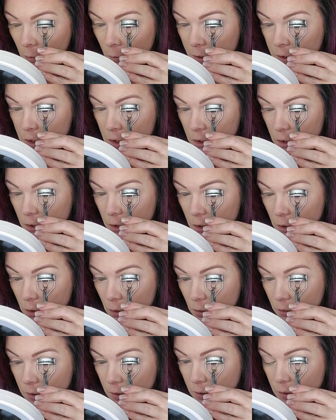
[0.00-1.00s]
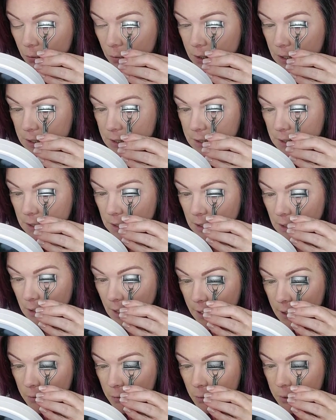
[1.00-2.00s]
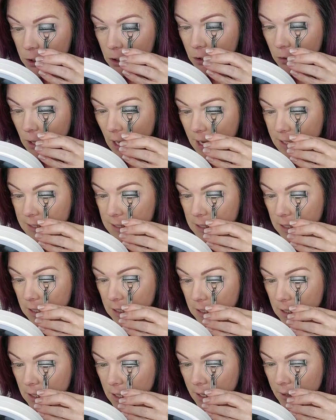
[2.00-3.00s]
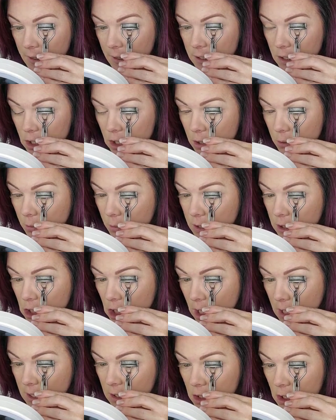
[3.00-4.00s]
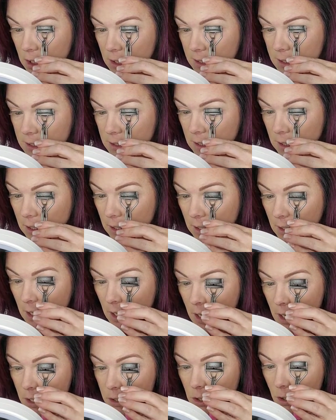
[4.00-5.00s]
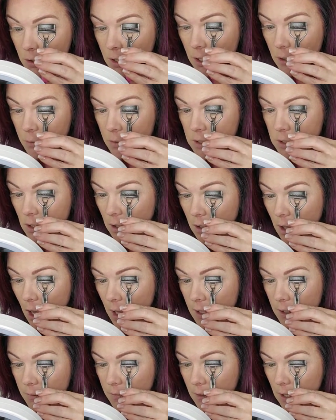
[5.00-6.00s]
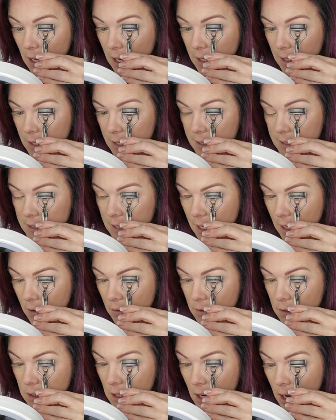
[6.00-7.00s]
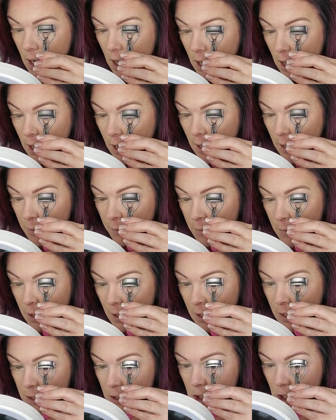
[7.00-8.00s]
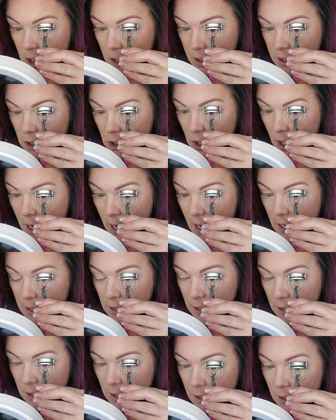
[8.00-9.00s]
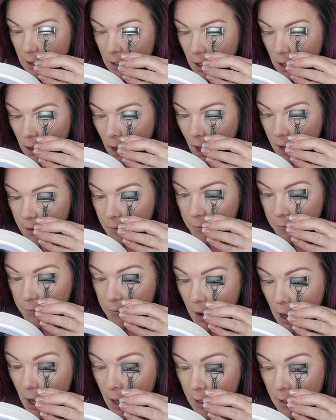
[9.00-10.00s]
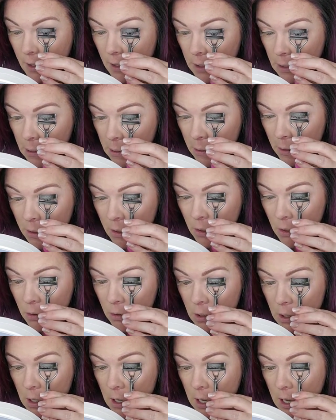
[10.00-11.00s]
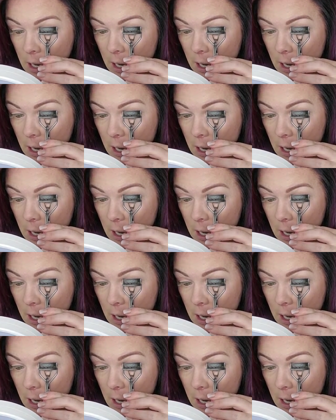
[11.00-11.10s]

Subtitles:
Would do the 3 scene, like would do that scene, and then she would change the scene. So there was a lot of like downtime, chit-chatting, a lot of fun, you know.